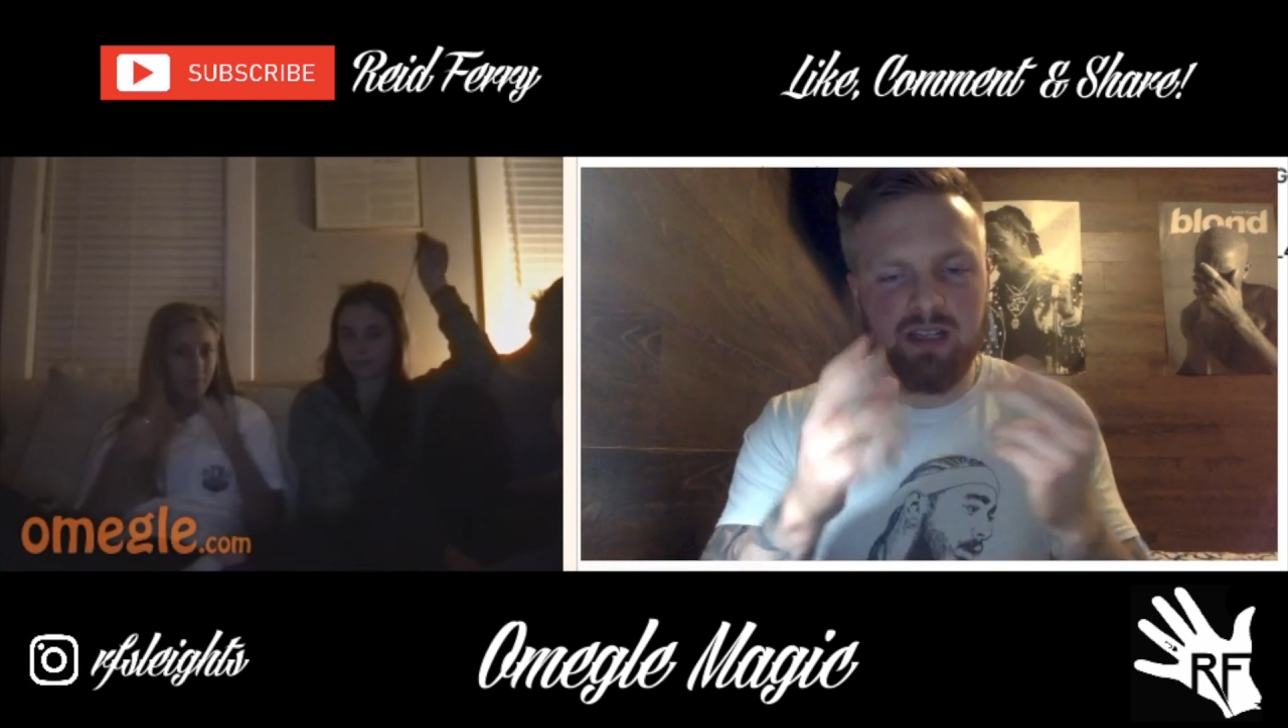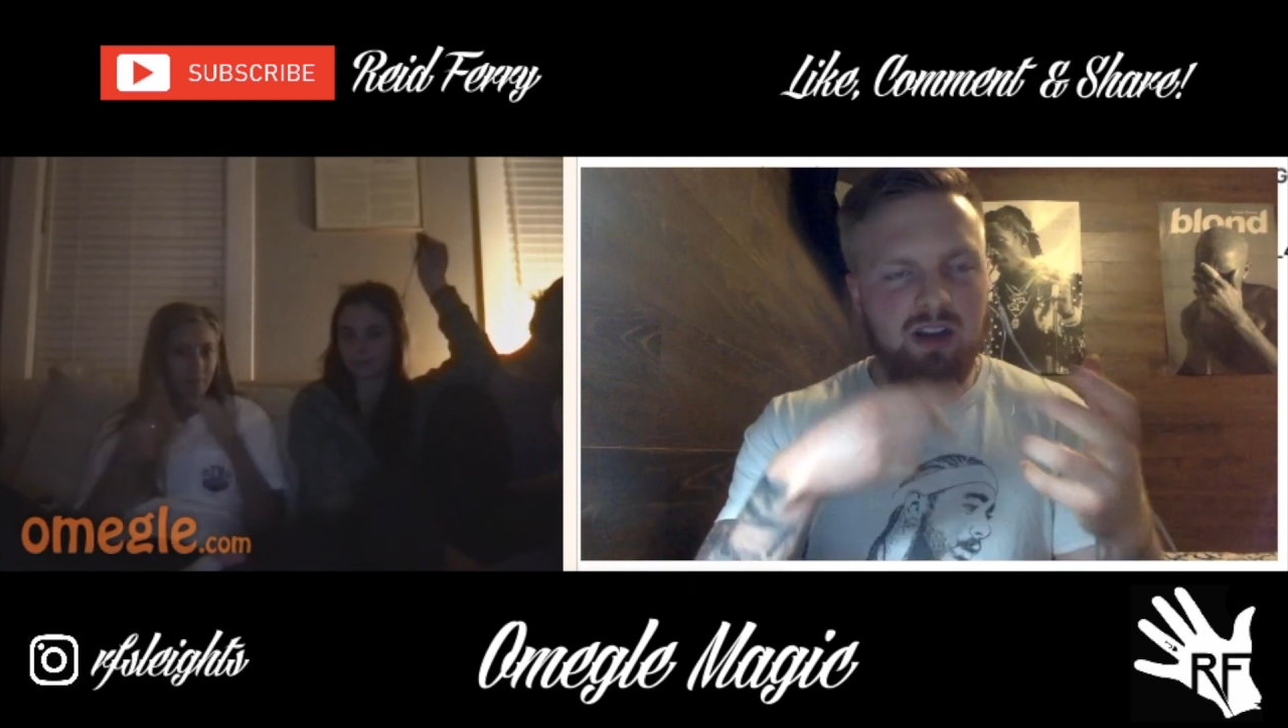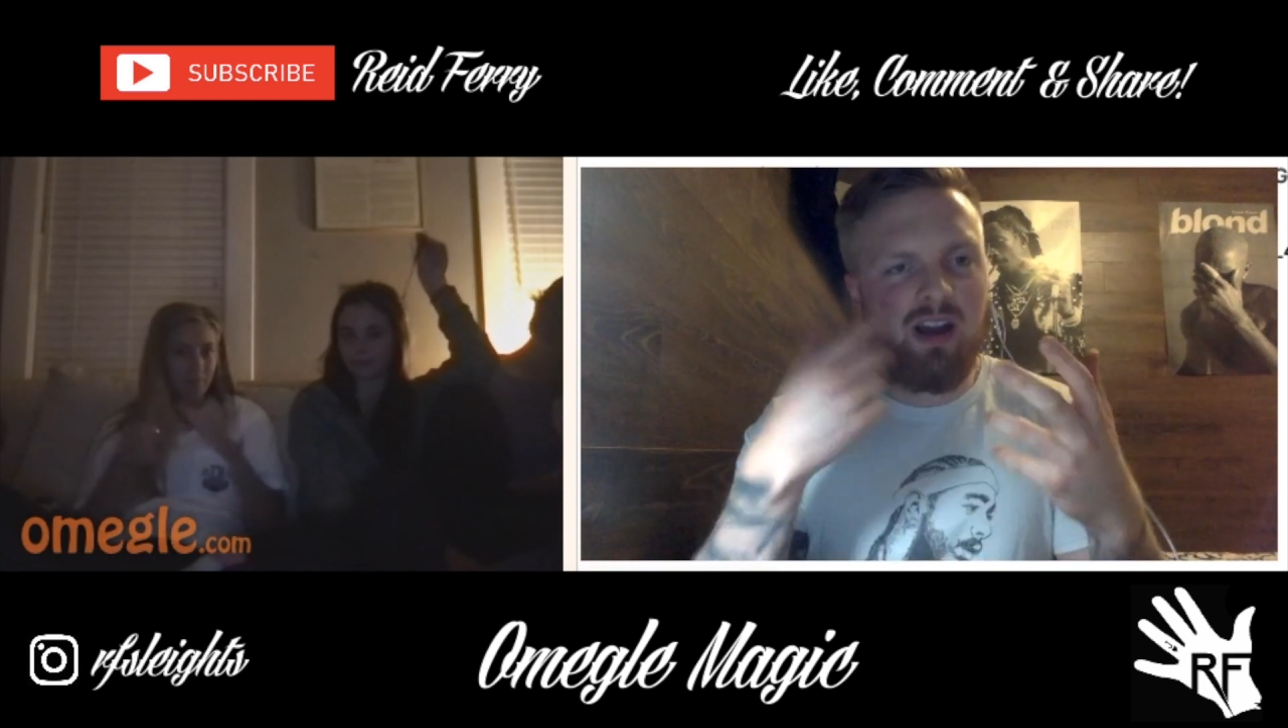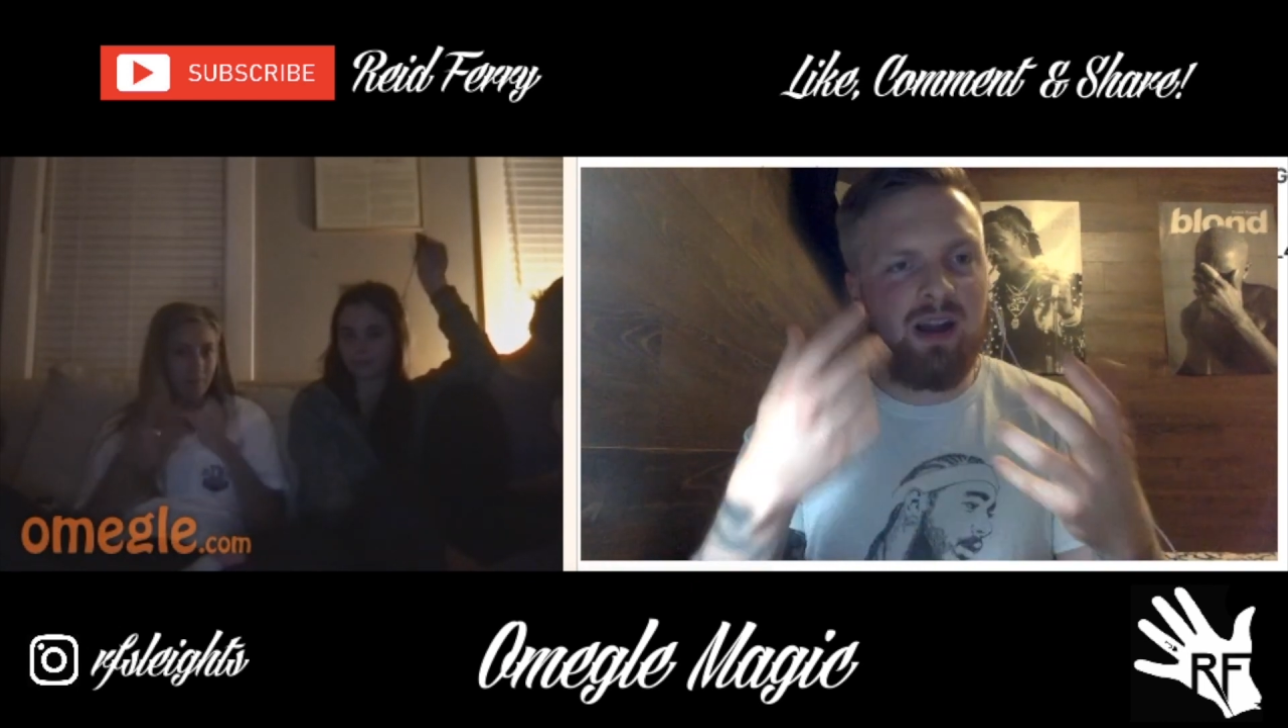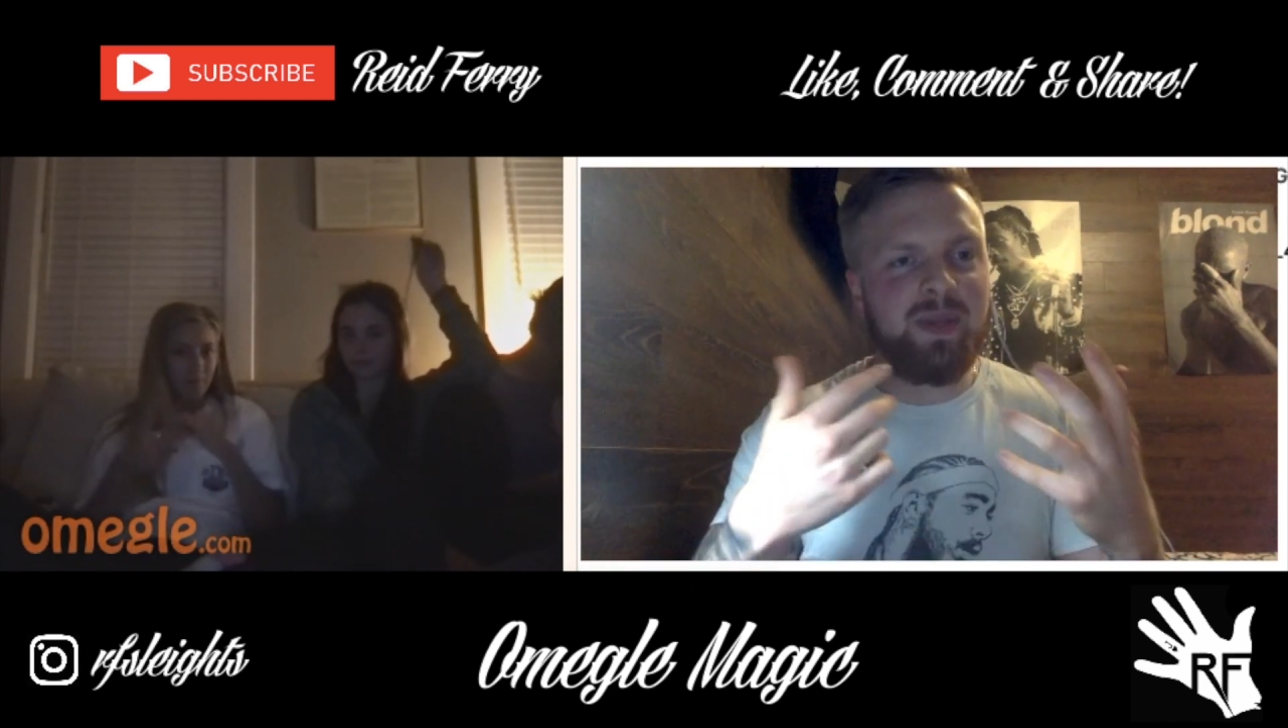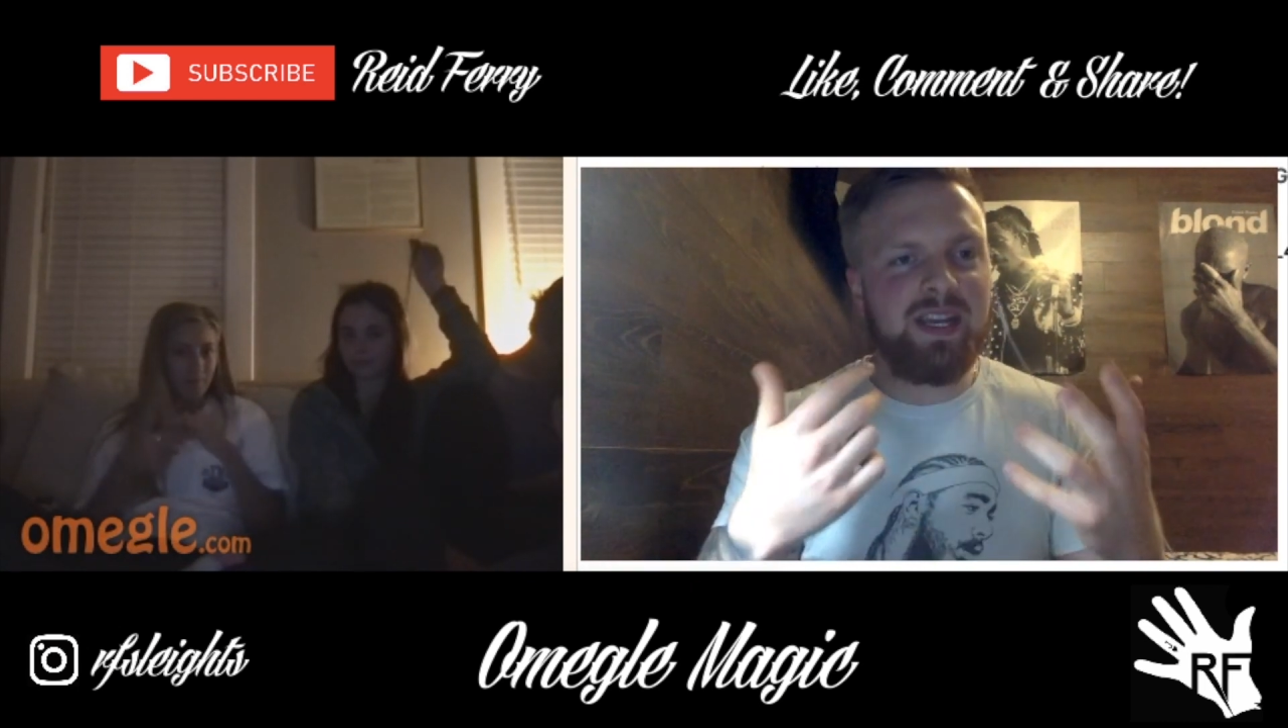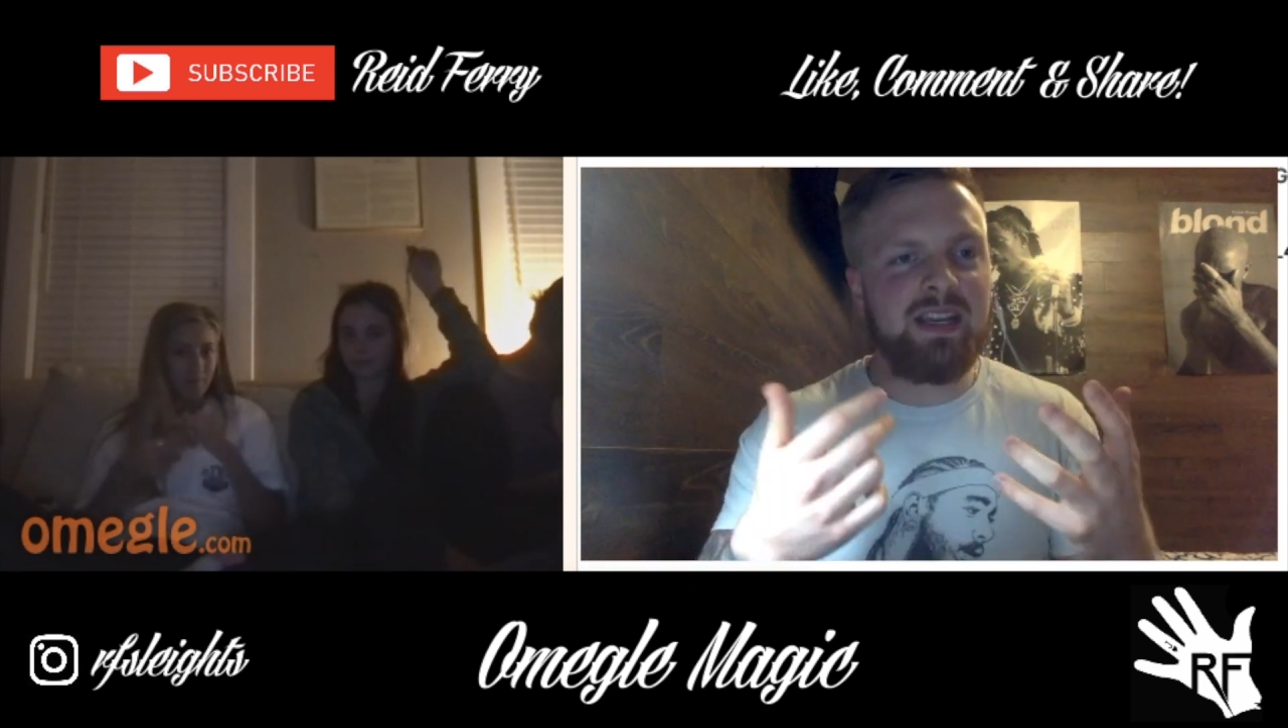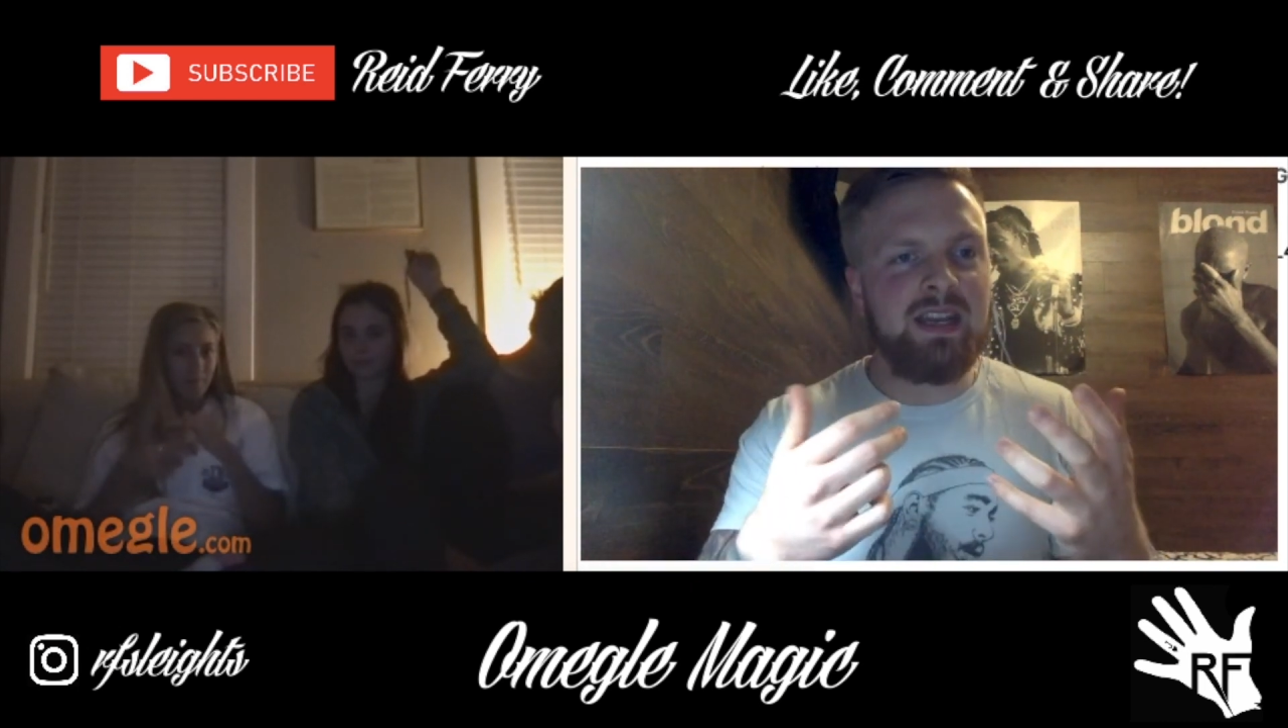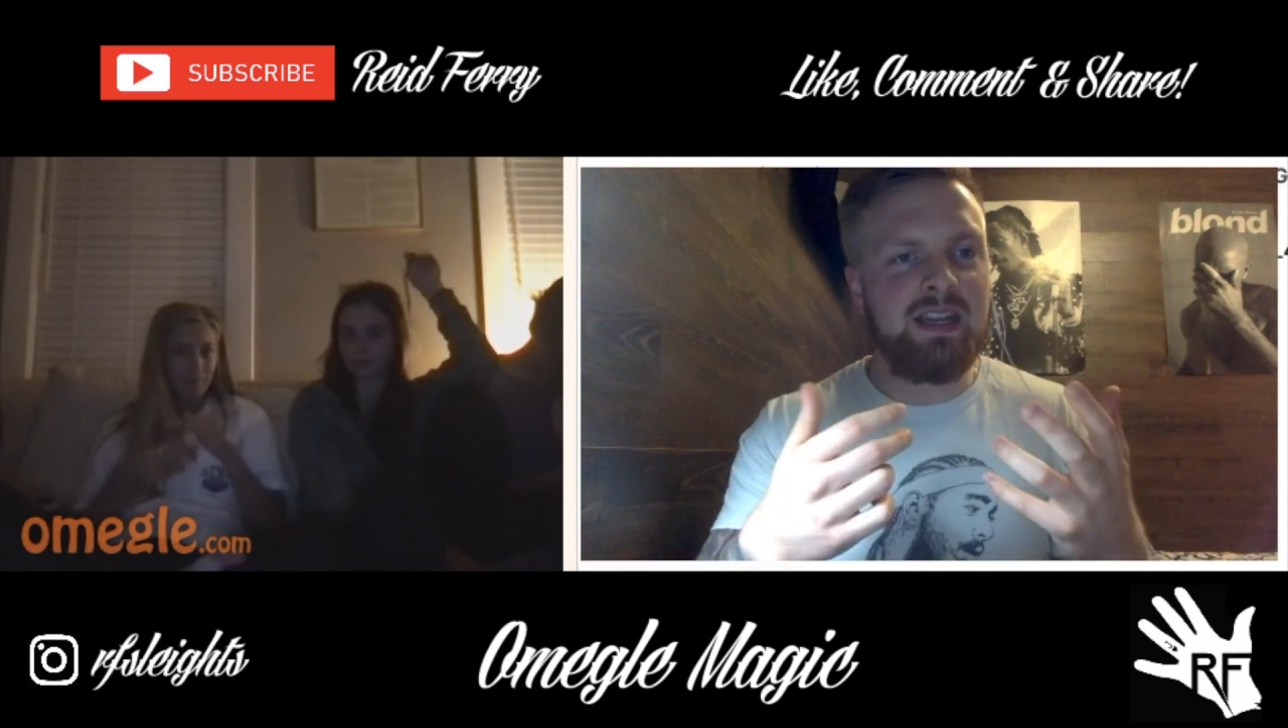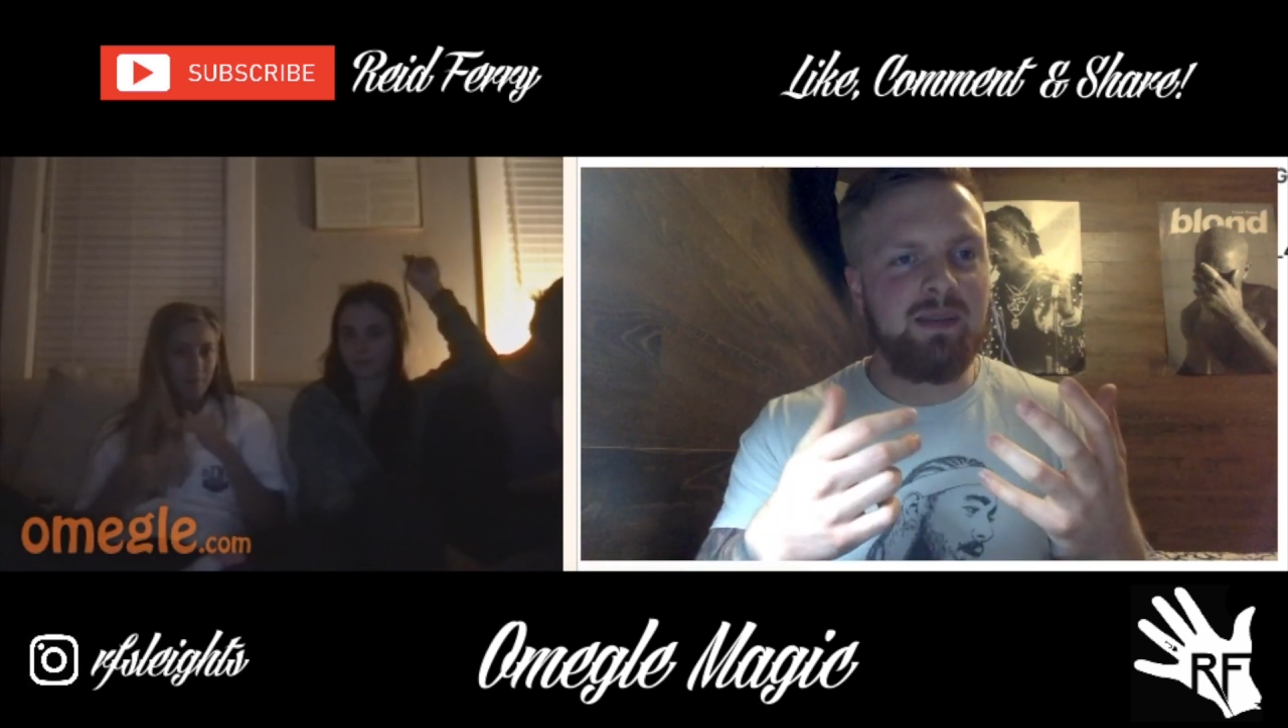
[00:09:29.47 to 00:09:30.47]
common
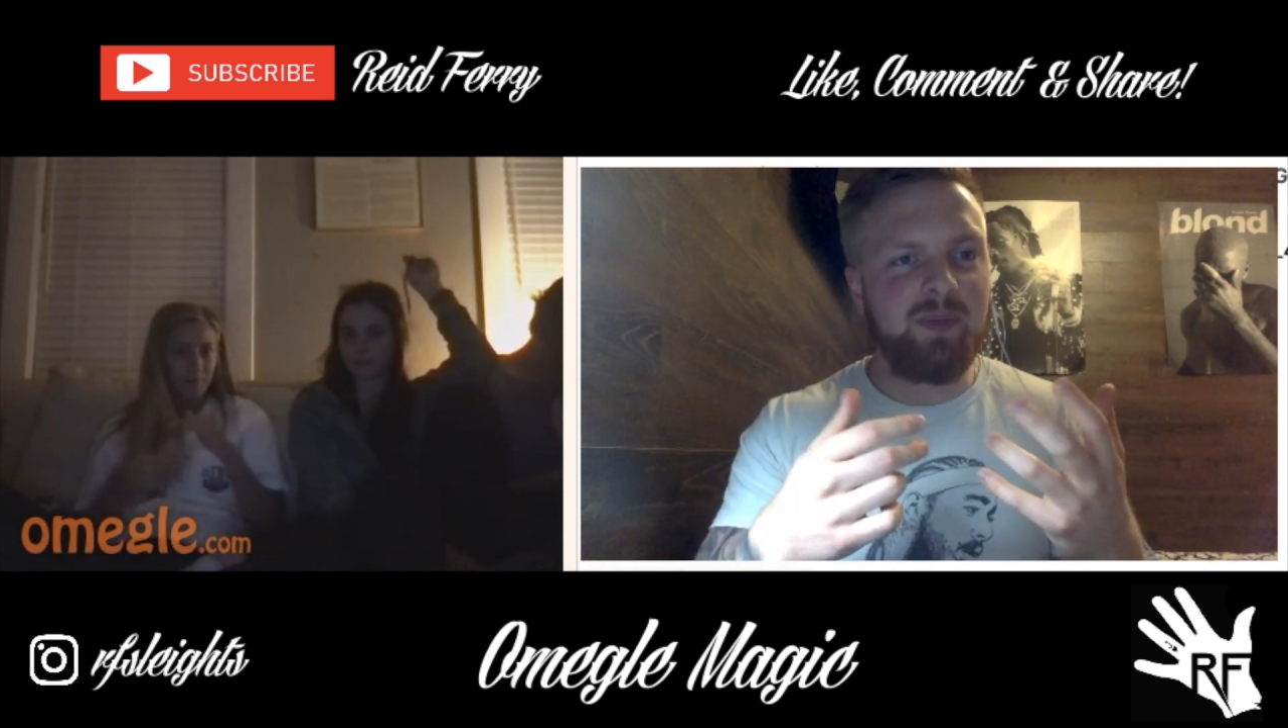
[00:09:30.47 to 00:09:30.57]
ending,